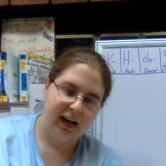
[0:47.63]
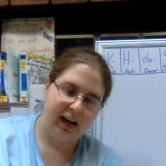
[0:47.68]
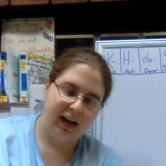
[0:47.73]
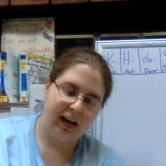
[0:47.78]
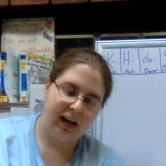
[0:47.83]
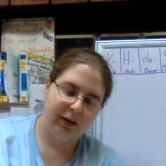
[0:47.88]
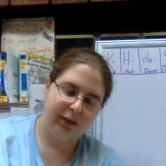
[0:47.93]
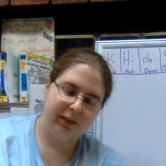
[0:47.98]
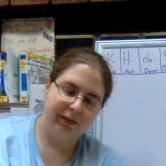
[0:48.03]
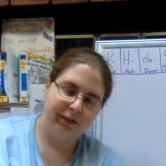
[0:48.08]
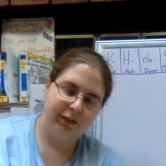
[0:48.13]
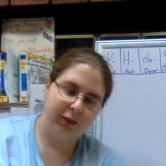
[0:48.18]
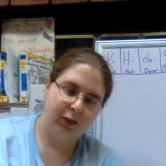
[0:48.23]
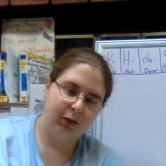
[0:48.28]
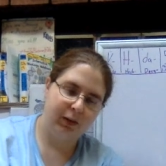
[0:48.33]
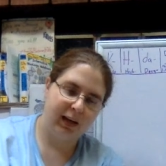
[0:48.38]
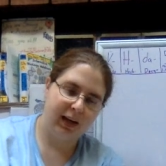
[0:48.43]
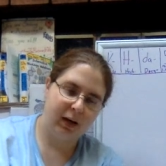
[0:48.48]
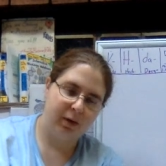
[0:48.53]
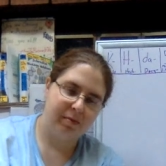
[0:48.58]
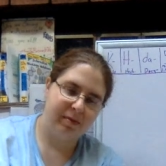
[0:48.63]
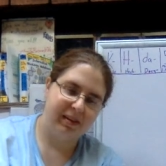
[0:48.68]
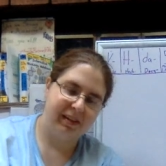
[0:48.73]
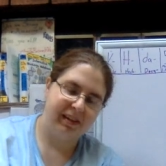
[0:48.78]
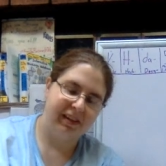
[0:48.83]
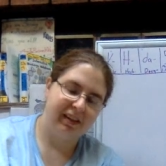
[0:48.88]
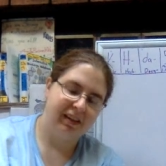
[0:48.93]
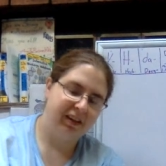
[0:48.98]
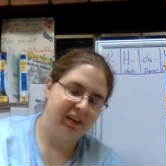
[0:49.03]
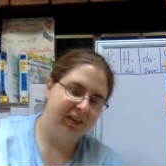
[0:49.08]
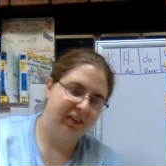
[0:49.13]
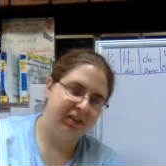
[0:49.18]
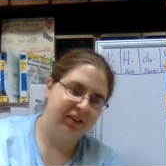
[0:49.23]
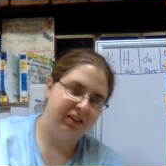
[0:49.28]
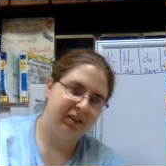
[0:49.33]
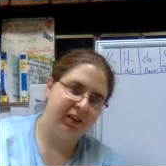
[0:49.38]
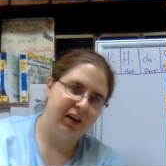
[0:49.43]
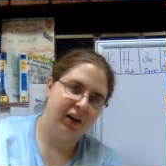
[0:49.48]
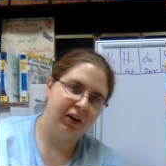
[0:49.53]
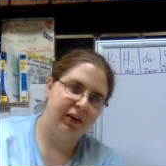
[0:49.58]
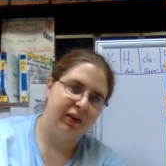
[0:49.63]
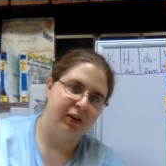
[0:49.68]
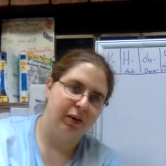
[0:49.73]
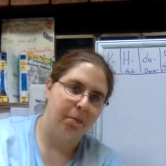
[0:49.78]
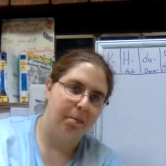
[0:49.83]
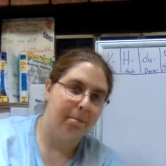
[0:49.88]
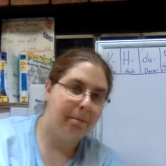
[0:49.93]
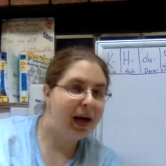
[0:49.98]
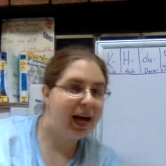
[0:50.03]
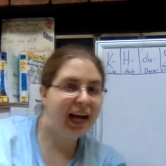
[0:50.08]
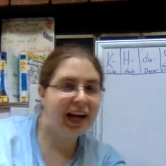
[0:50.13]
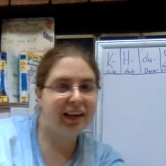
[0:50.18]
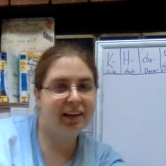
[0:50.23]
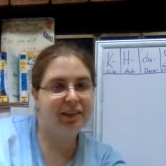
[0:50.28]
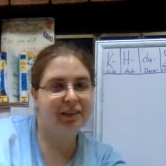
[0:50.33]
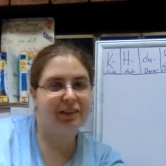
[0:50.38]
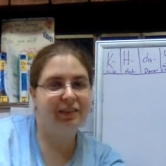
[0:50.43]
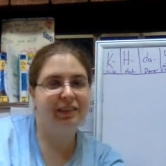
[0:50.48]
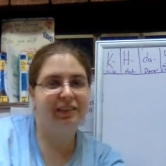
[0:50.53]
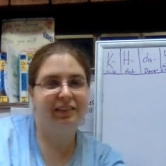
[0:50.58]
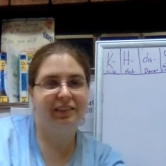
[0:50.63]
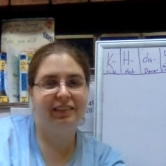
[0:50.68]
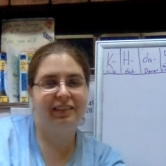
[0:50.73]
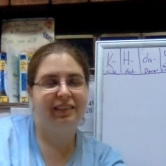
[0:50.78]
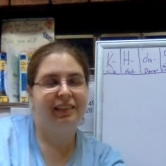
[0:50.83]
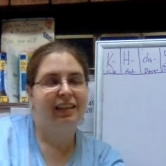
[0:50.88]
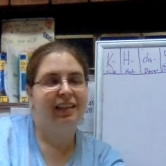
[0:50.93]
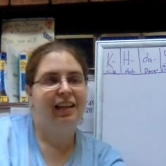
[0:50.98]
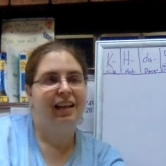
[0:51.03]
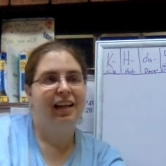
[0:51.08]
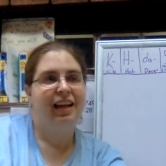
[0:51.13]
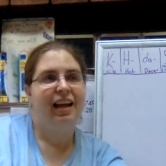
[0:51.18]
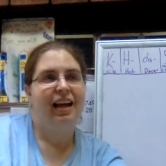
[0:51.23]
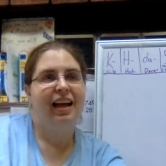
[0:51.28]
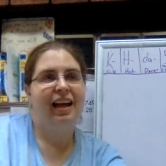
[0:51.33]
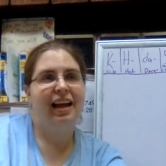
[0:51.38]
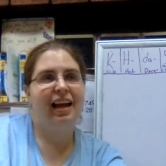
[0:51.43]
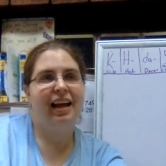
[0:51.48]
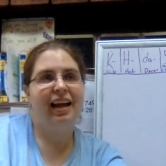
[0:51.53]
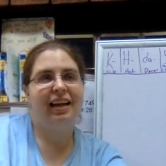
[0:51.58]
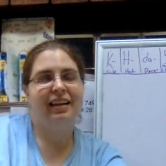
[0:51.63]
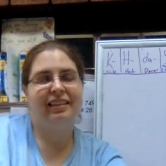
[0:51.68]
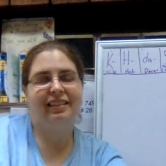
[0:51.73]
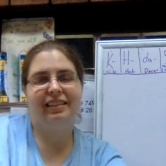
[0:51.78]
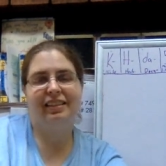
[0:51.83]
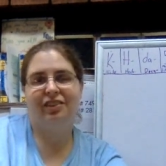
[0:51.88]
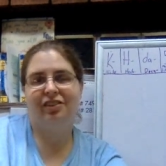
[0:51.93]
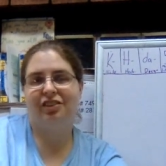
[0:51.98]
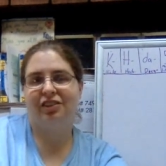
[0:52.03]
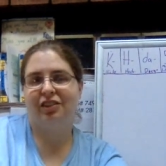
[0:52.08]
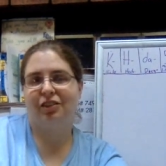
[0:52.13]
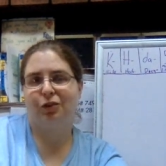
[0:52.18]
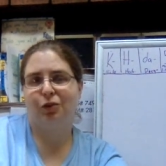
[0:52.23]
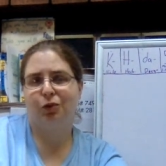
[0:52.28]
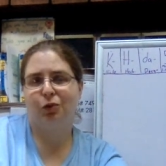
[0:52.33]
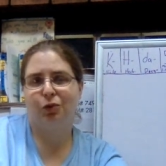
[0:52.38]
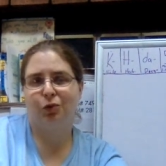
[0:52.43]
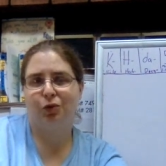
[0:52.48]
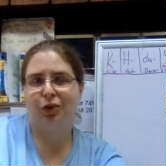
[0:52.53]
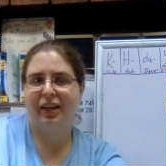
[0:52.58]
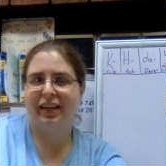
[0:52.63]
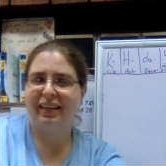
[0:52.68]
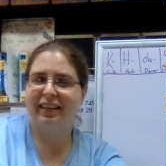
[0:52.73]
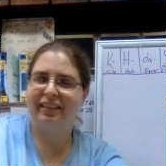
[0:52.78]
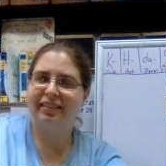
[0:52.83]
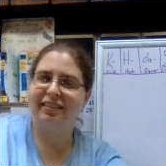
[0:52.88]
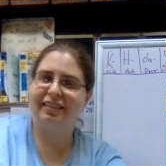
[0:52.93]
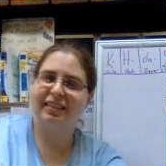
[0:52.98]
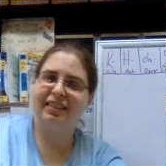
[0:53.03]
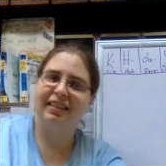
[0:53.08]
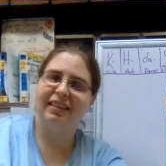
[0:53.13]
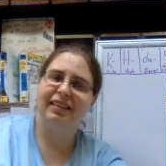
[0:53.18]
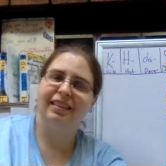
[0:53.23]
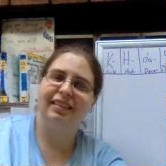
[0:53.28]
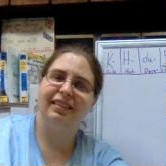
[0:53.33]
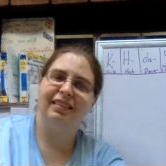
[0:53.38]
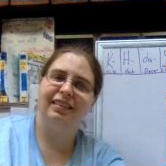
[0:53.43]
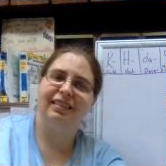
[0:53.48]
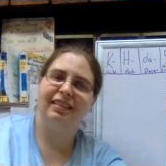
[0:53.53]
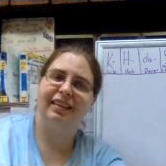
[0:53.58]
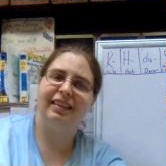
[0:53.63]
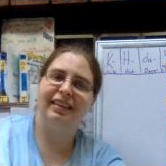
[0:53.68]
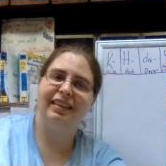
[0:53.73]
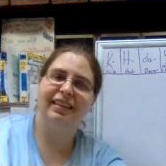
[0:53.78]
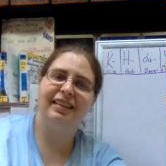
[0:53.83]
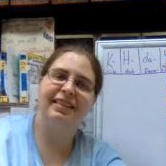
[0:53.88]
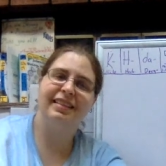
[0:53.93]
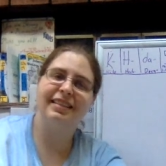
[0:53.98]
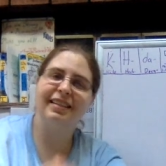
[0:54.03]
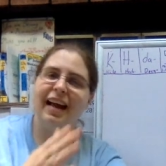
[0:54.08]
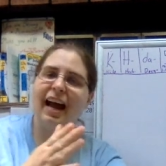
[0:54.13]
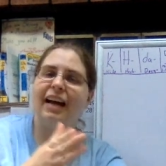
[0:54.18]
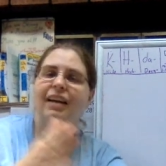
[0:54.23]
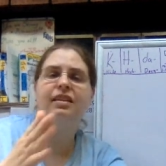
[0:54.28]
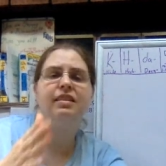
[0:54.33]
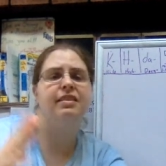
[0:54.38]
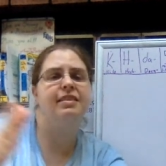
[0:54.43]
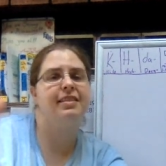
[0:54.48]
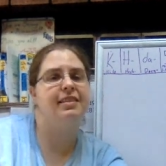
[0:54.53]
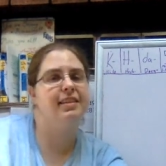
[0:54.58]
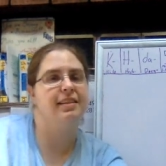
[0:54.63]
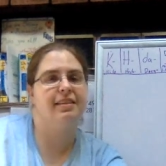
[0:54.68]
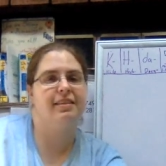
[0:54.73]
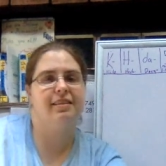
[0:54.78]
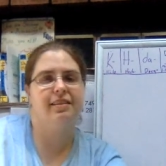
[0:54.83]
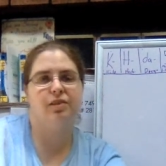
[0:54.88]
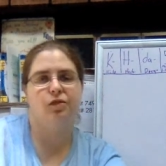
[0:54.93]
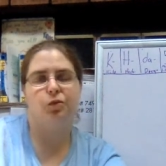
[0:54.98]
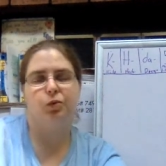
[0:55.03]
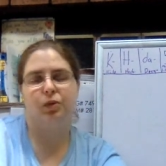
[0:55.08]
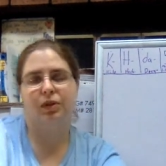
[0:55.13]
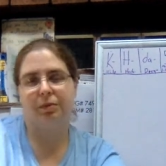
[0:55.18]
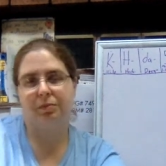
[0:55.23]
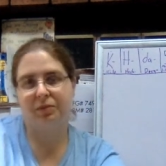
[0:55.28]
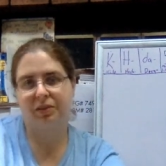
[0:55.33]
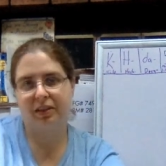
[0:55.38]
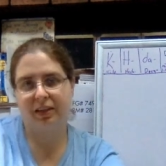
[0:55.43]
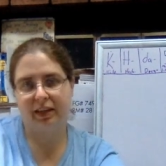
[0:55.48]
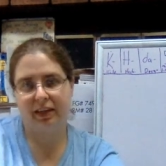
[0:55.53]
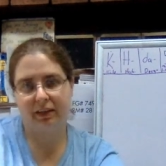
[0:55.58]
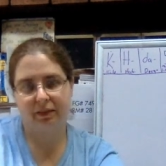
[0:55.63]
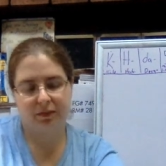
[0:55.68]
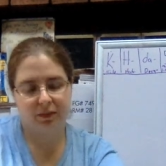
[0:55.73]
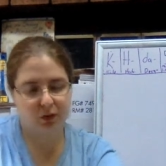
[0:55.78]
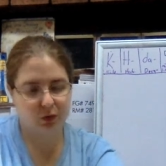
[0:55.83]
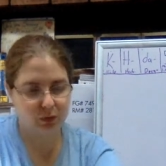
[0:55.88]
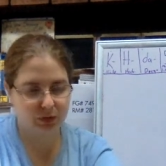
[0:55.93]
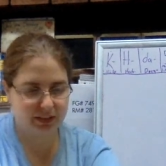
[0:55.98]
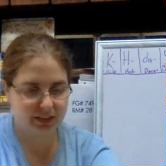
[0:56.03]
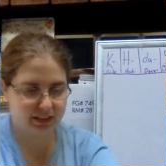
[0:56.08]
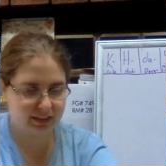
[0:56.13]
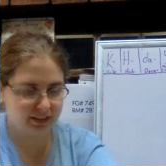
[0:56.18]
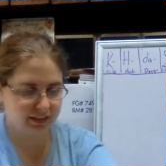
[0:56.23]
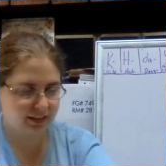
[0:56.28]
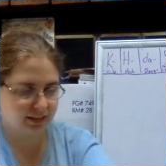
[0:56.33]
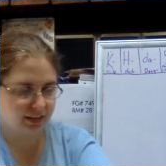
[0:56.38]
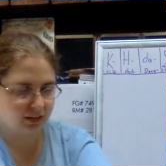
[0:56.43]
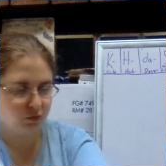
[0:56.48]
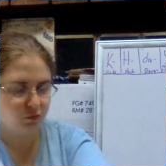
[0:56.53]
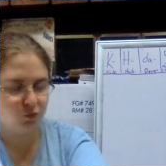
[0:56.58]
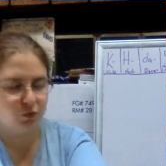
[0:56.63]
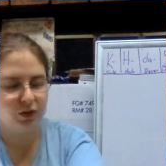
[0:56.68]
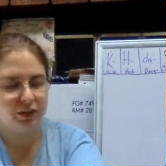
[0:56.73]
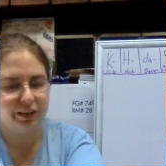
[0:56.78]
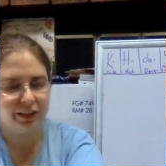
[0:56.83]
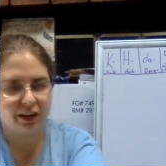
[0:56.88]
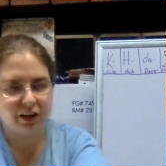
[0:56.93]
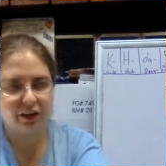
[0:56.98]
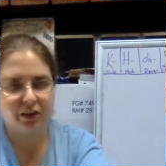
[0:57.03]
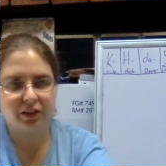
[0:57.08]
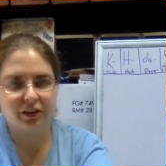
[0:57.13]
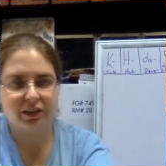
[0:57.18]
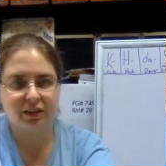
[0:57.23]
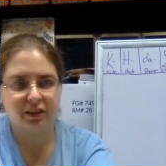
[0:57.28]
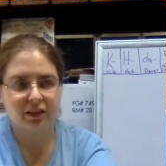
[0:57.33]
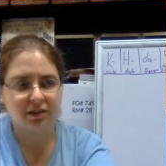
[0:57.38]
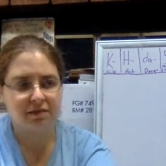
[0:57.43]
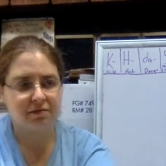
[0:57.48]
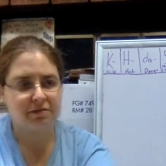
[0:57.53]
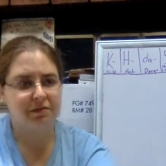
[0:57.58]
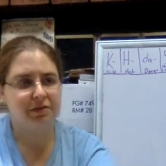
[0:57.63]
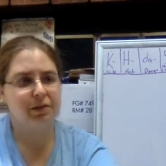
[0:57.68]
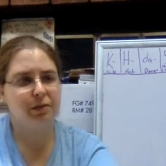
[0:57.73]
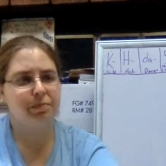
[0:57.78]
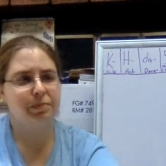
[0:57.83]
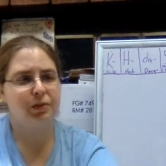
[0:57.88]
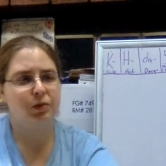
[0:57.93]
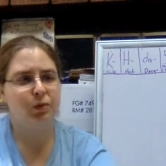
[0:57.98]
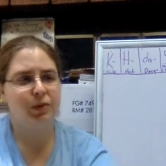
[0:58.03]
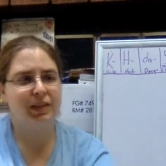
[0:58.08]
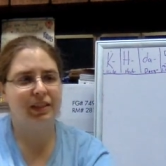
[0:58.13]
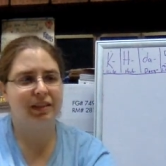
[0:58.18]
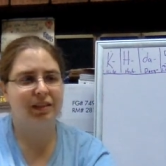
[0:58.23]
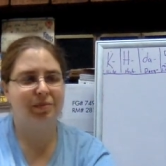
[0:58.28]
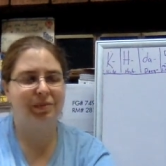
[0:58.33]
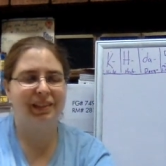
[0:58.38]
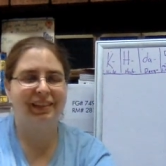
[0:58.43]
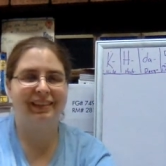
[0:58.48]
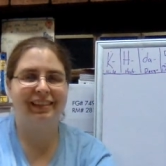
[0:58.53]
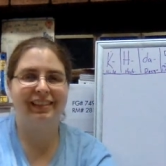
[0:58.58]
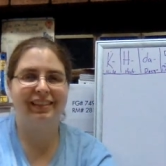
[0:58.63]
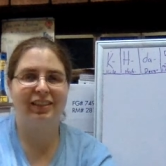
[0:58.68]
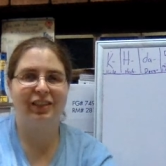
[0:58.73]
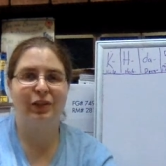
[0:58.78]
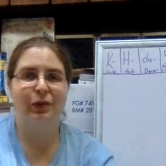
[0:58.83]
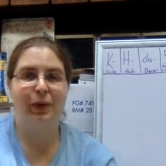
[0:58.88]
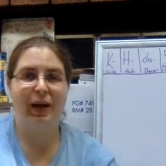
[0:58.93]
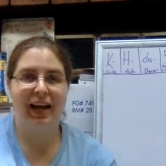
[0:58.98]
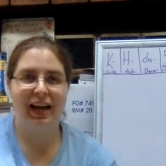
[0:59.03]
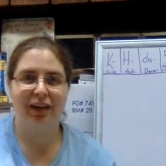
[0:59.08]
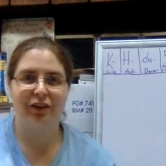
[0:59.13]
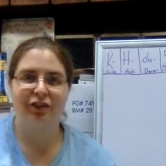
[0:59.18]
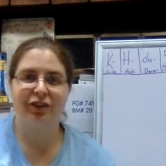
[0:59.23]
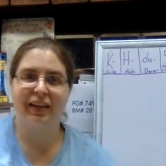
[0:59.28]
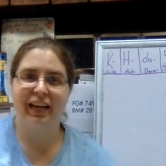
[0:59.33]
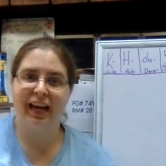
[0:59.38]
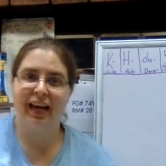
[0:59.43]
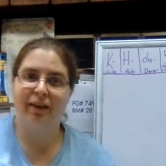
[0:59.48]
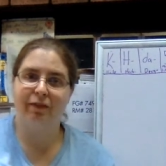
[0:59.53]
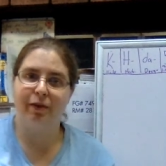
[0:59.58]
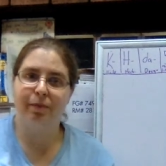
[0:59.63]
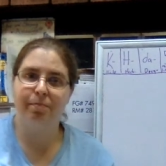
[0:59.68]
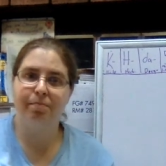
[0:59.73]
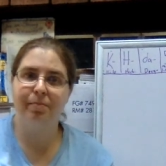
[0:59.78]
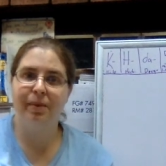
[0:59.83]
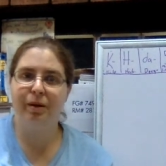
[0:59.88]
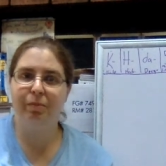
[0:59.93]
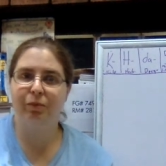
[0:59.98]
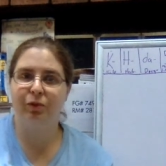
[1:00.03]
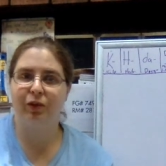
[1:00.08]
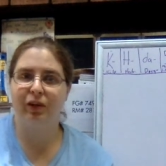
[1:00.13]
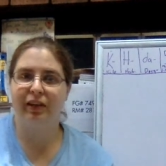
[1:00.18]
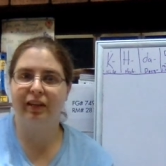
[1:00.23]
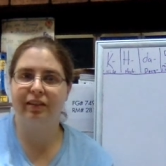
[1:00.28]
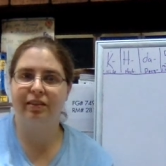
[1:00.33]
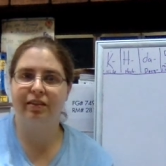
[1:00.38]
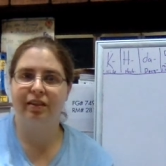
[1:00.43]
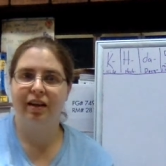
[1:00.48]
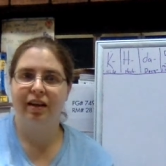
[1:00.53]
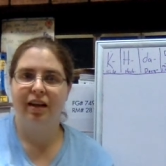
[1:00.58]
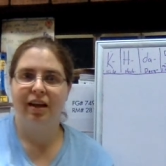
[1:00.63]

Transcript: I don't even know how many yards there are in a mile. And it's just crazy. Like, it's not consistent, is what I'm saying. So it's really hard to convert between them unless you actually have it memorized